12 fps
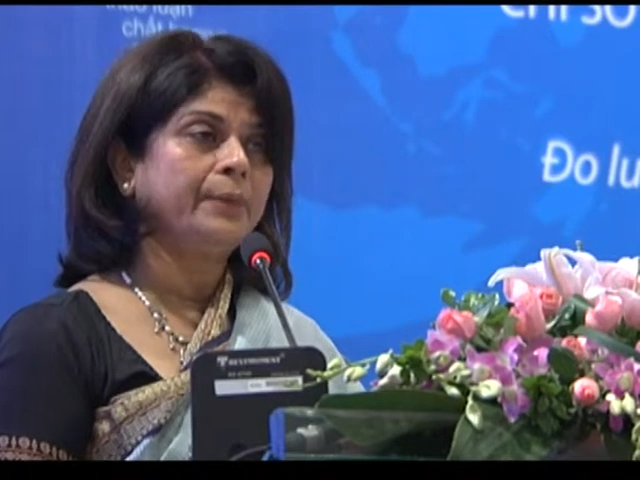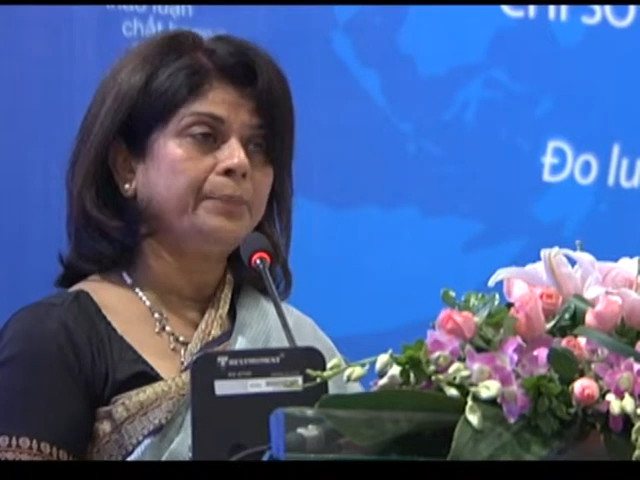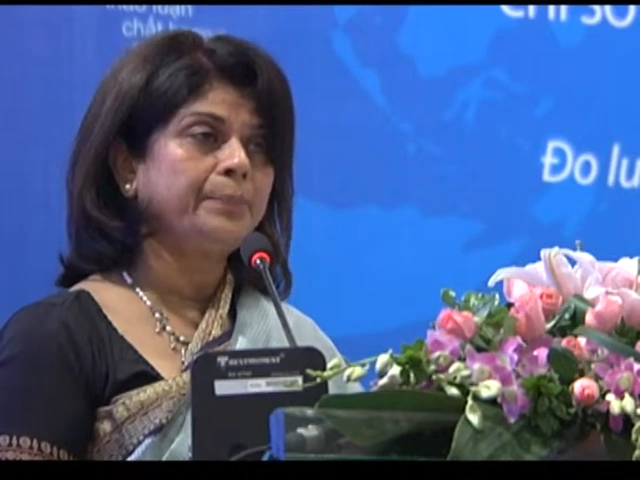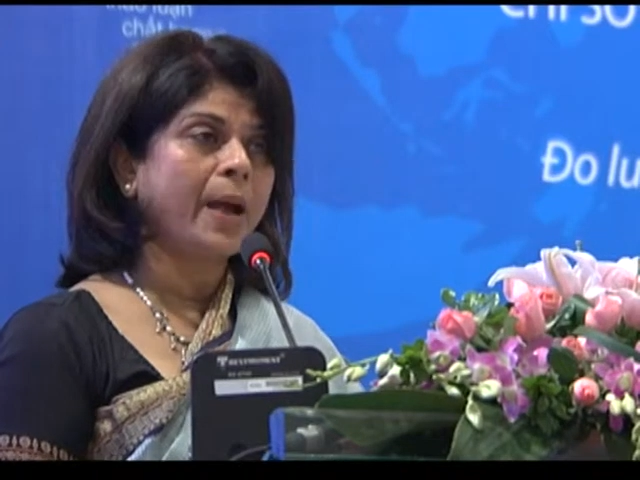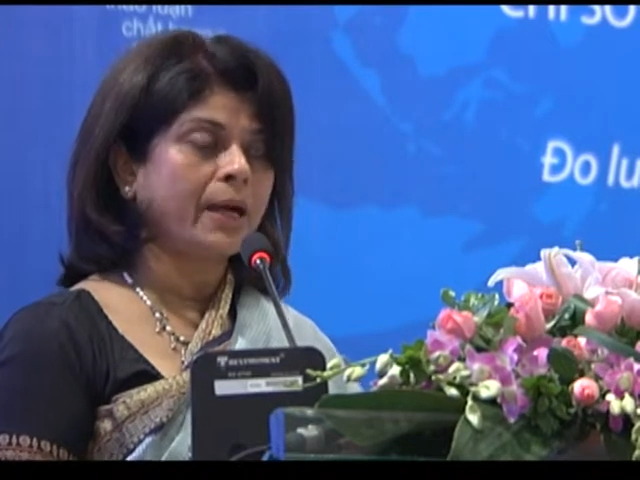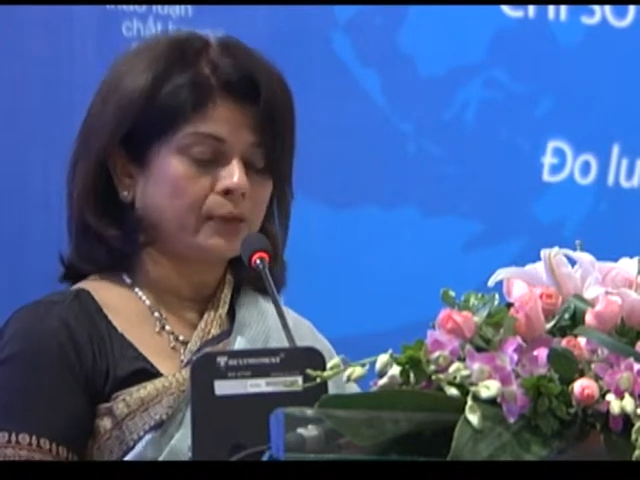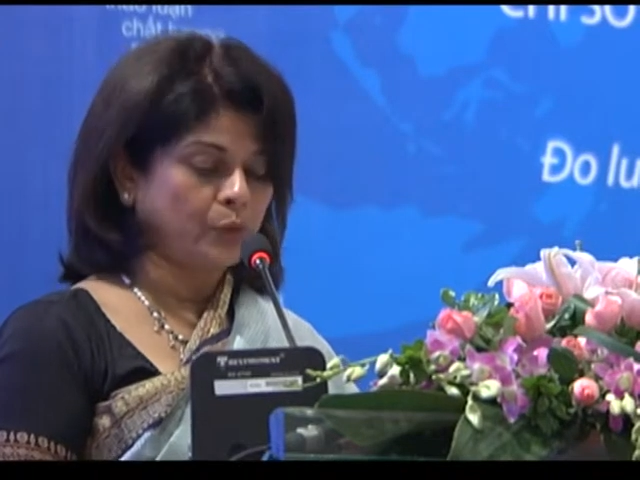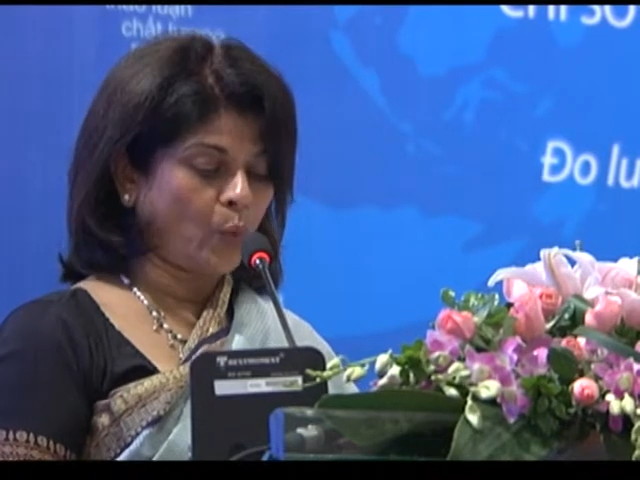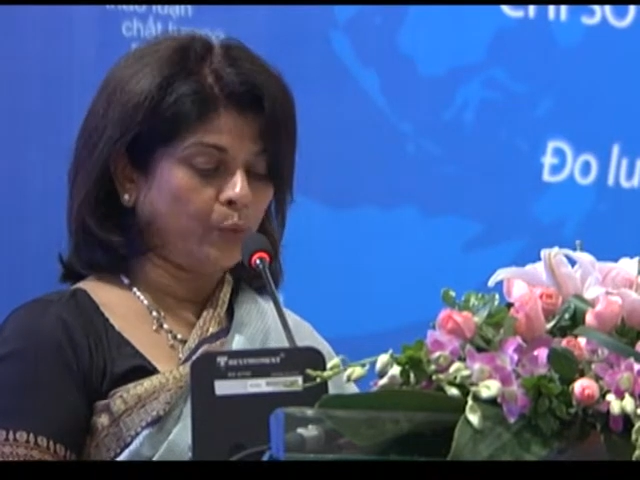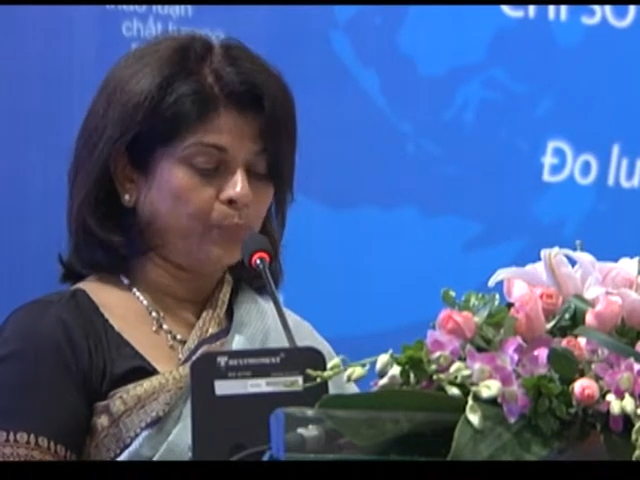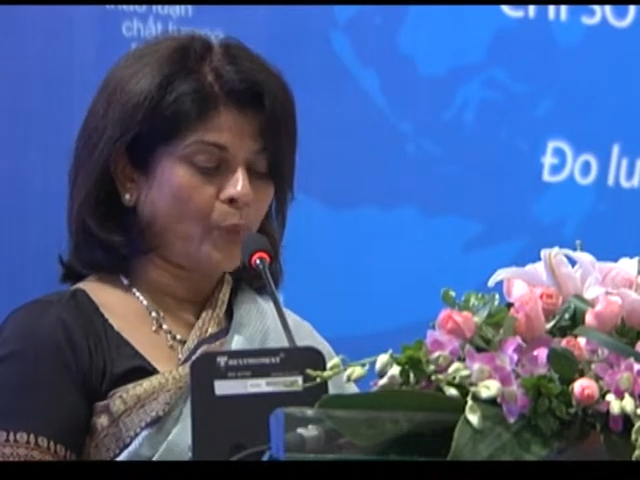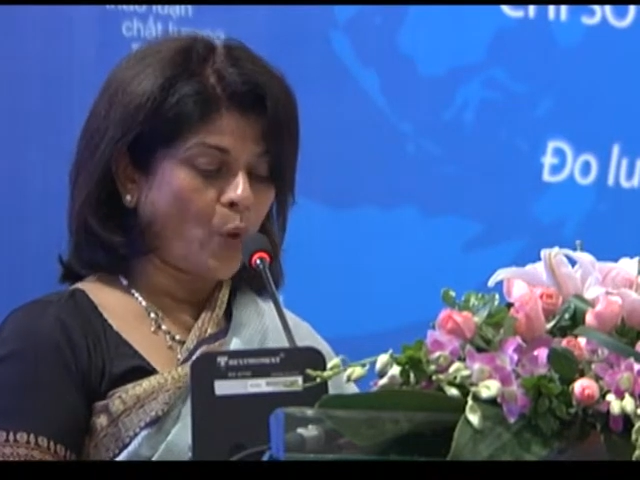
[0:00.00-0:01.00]
impact
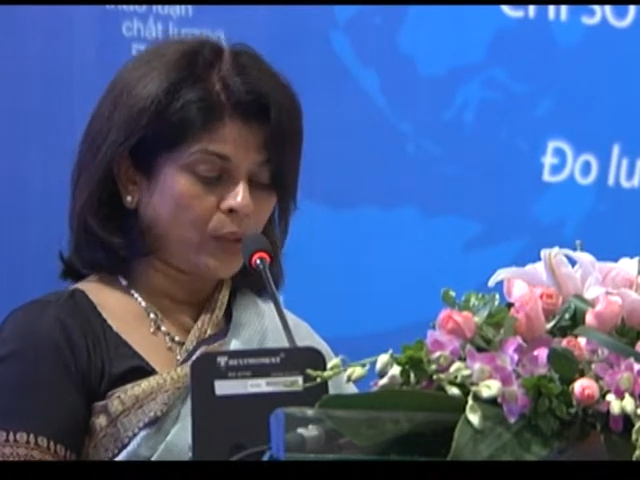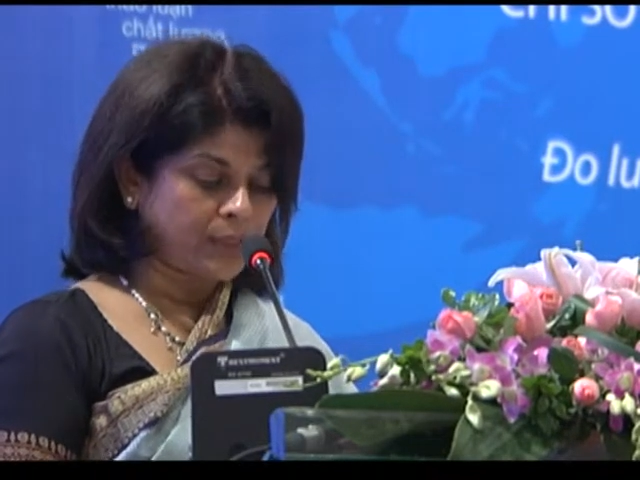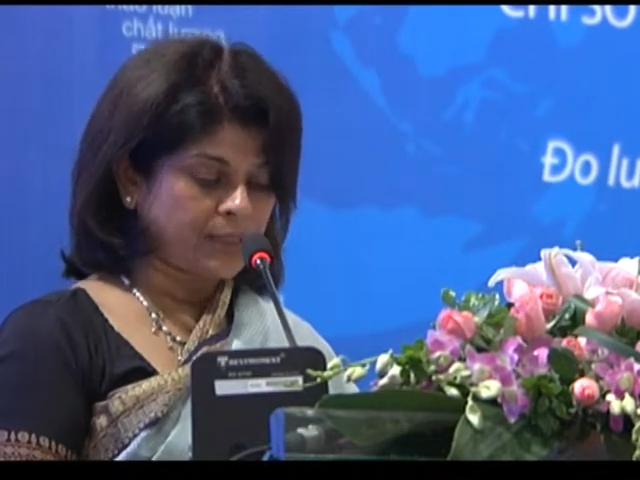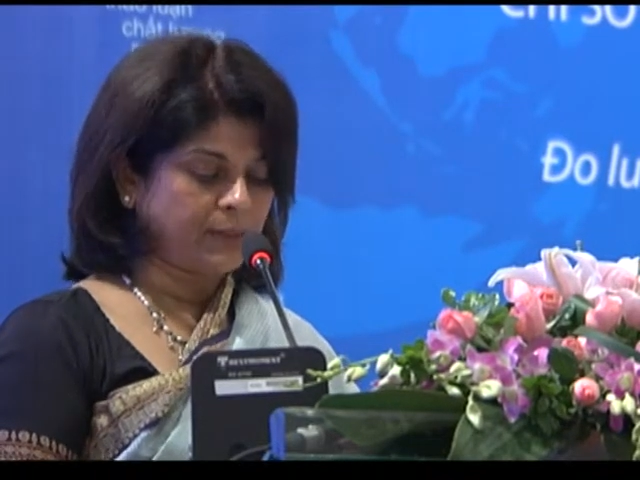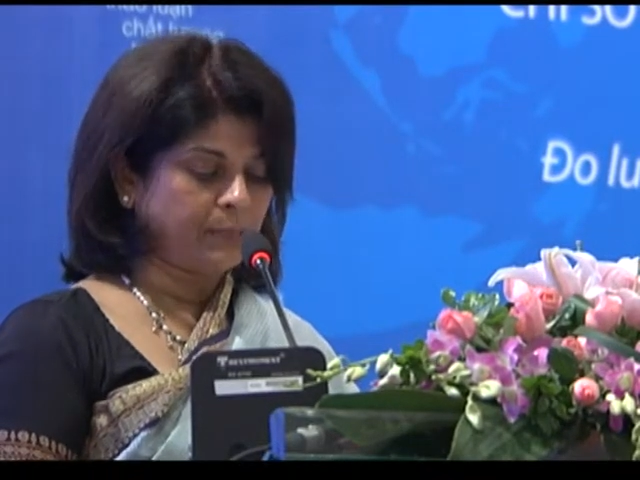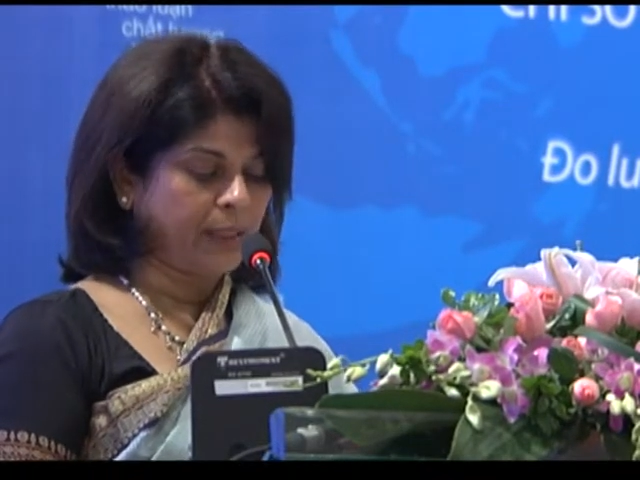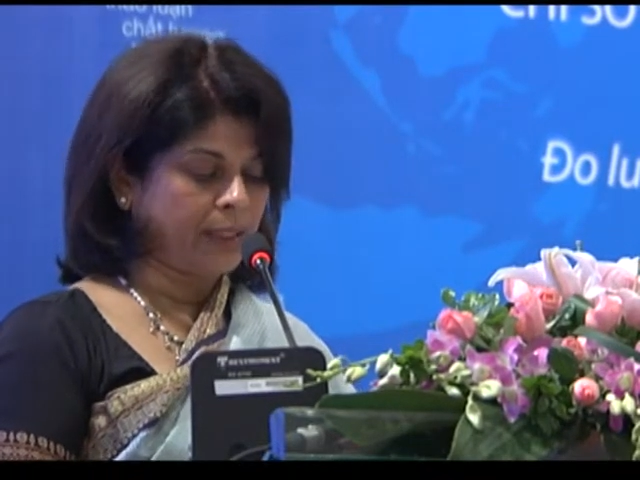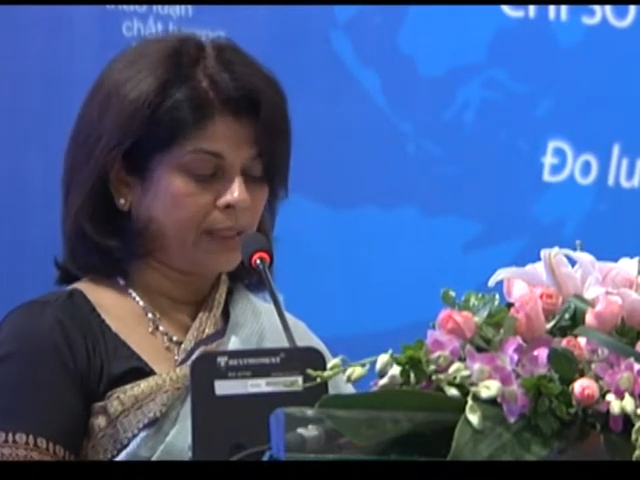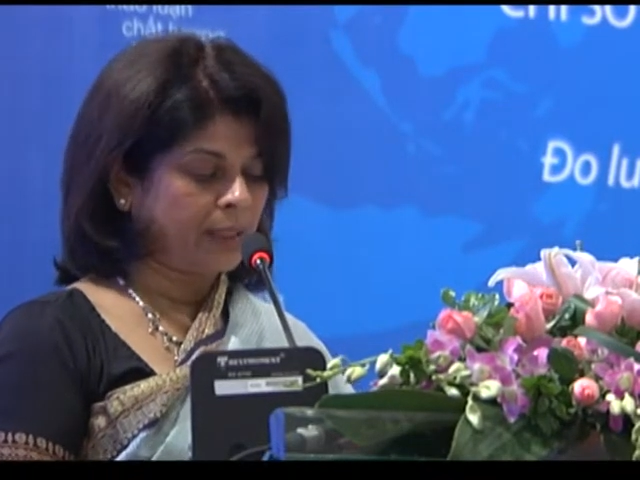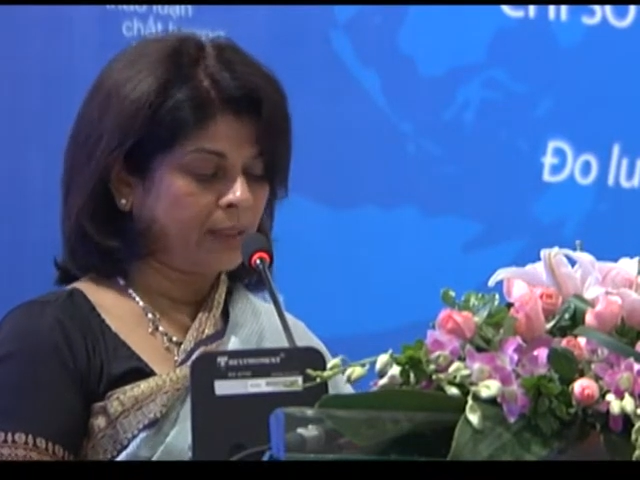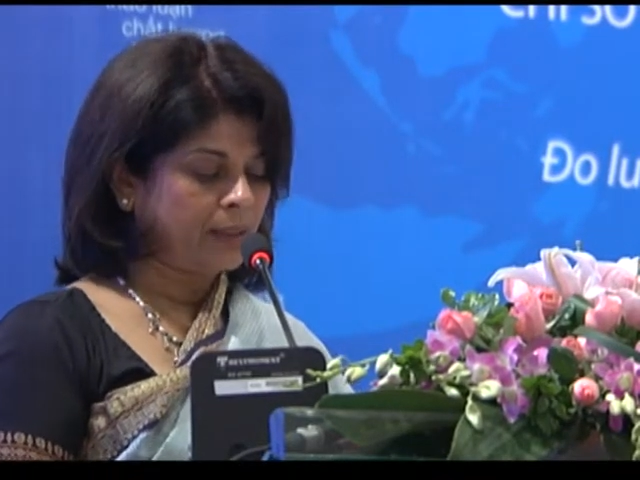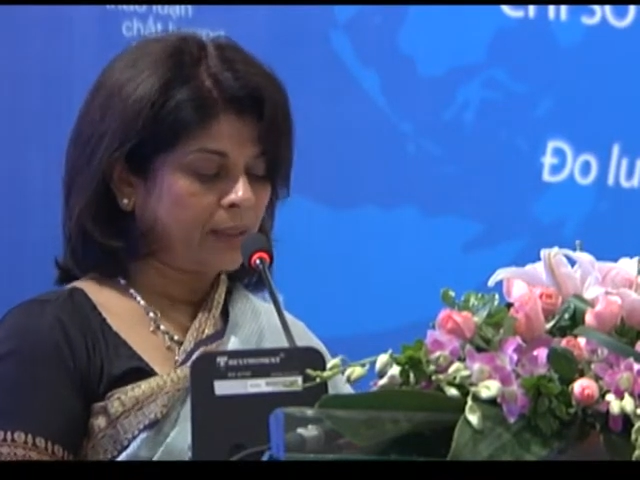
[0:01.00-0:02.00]
on policy
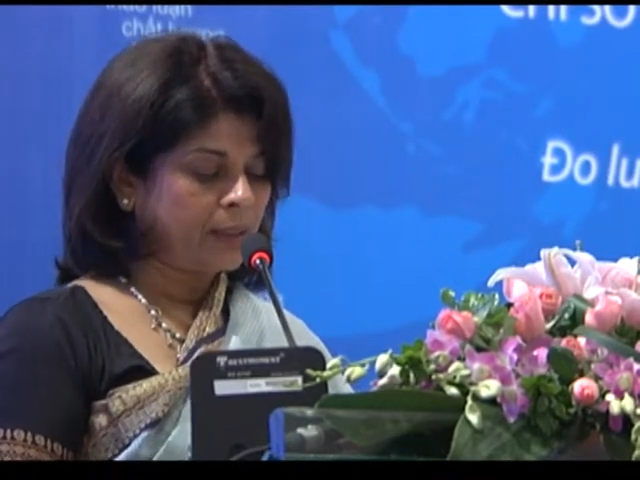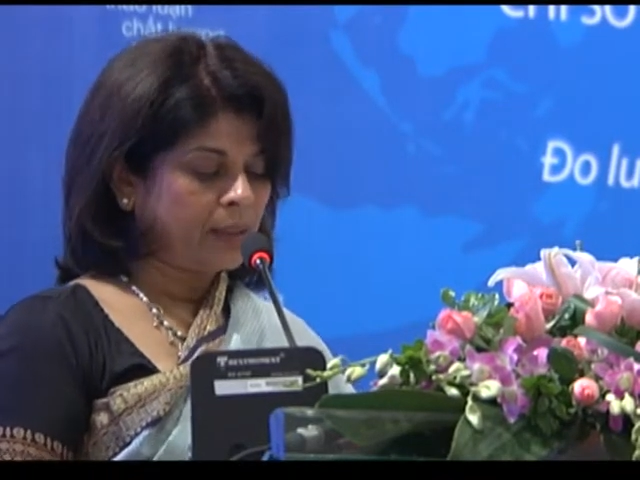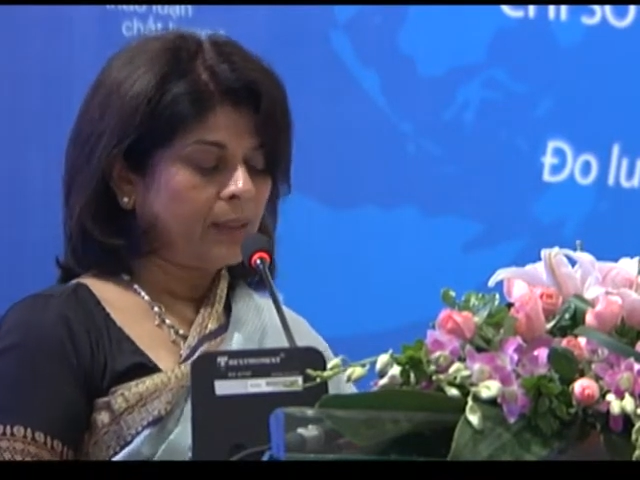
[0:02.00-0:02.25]
making,